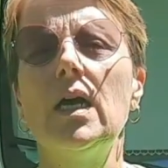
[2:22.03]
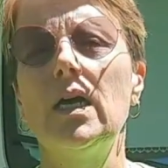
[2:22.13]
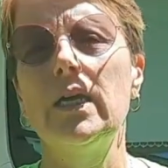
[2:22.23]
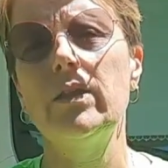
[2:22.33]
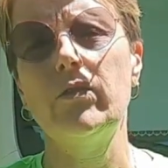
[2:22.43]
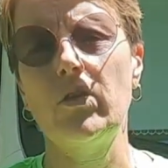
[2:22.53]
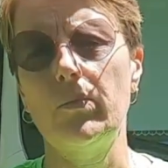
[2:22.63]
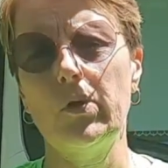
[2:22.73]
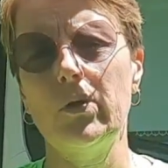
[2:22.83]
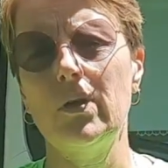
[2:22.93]
in the
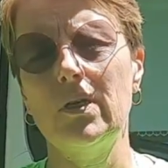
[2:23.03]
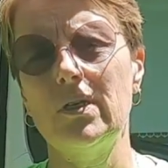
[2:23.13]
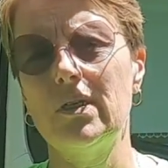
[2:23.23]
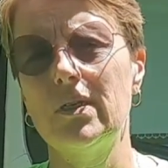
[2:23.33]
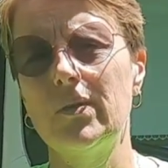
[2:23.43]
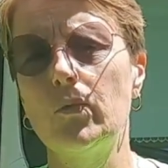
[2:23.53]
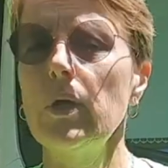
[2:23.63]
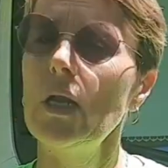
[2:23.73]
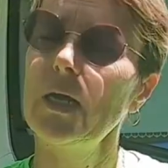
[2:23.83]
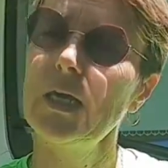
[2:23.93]
summer. We
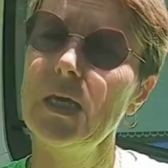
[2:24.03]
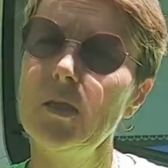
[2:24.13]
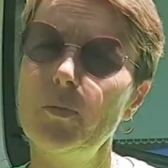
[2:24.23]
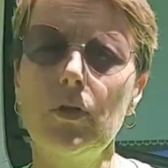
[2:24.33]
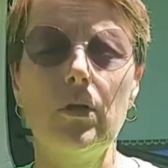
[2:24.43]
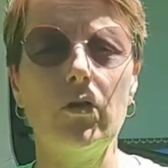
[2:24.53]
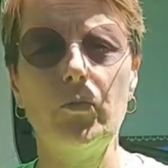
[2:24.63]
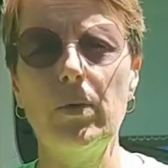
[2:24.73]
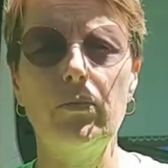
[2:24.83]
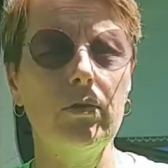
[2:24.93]
like heat, but a lot of
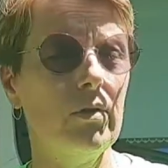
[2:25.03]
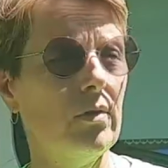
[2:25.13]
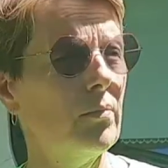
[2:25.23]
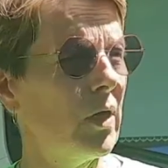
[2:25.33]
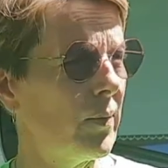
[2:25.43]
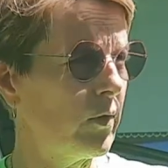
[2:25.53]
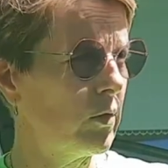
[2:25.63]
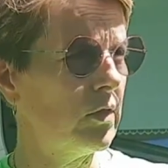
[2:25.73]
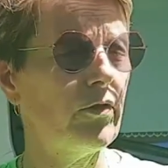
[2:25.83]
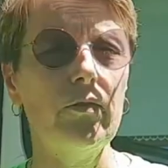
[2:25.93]
people, by about
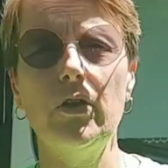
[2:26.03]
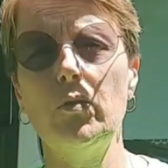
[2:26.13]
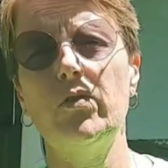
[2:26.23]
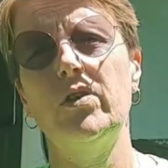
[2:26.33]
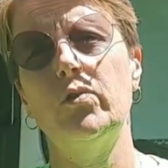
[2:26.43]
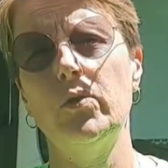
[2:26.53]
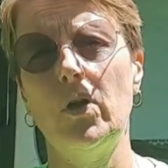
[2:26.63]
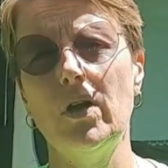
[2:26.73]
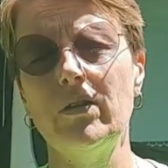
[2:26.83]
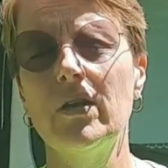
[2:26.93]
25 degrees, they're too
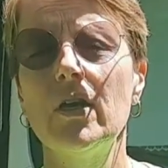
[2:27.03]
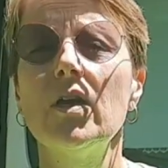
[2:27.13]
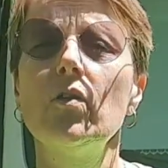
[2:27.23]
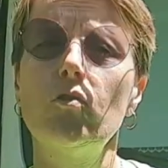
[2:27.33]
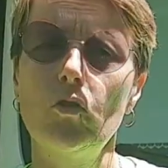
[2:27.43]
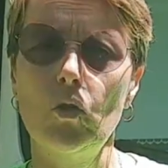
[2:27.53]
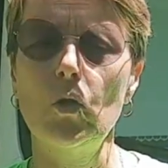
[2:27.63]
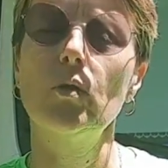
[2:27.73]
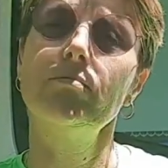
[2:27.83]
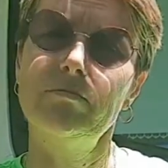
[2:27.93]
hot.
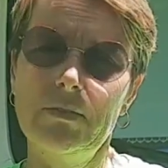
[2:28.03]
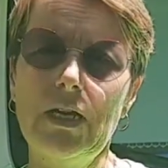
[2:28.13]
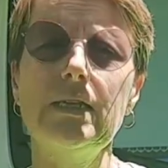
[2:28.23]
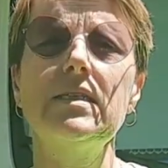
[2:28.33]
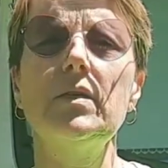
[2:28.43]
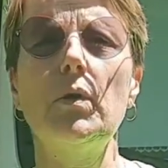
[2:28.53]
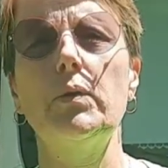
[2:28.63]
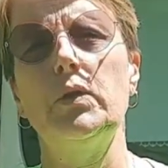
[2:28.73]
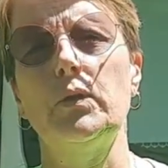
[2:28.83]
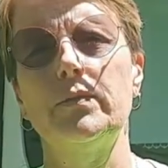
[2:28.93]
So let's see what we do.